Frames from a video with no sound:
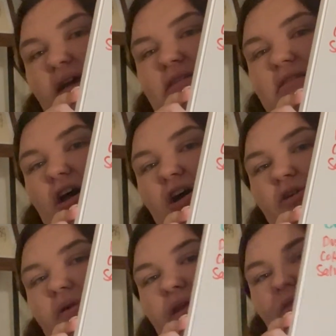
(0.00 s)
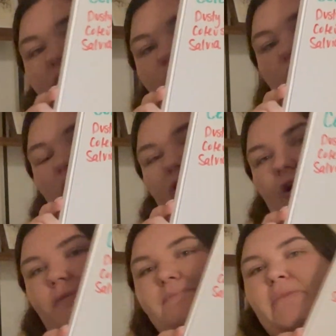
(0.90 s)
sow in the
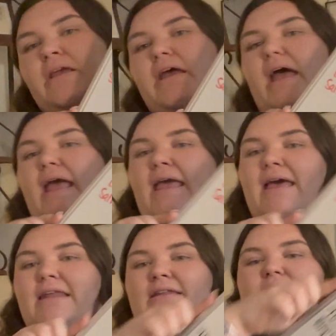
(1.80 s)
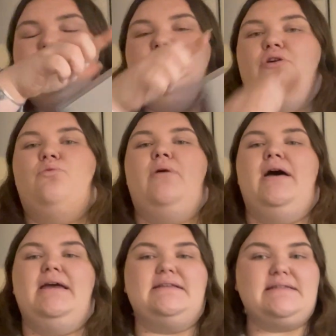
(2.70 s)
corner. And so
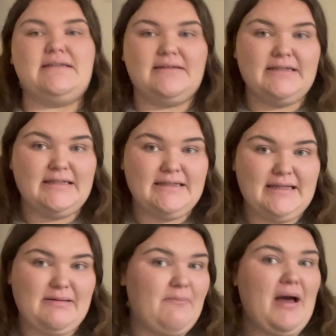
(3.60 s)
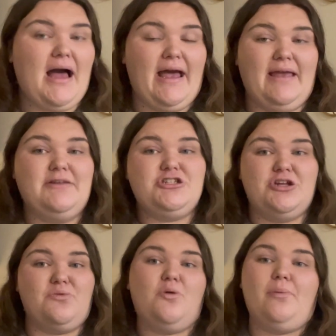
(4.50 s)
what my
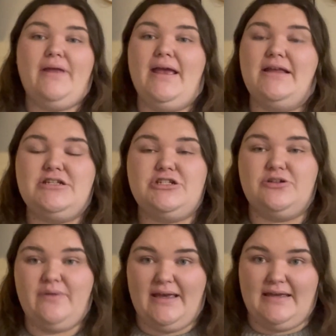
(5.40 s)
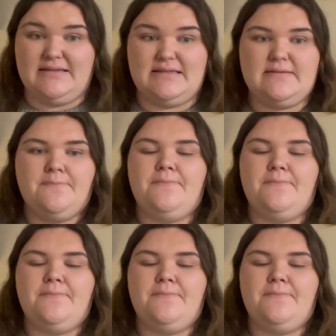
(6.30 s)
general plan to do is